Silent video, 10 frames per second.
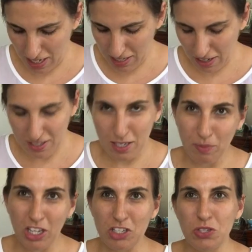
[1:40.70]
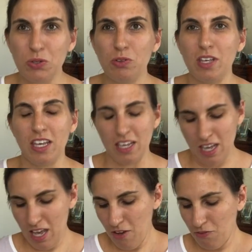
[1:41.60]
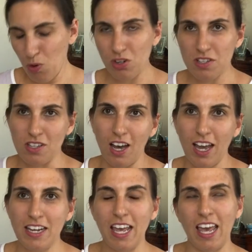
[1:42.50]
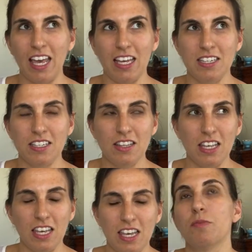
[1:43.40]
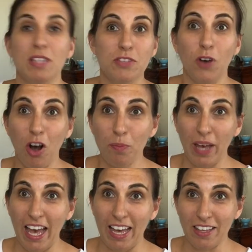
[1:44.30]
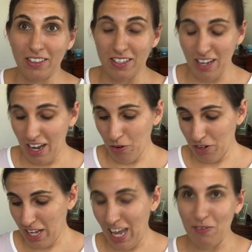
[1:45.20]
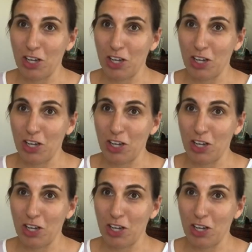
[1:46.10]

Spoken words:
These are similar to the Fawn Design and the Miss Fong bag that I already have.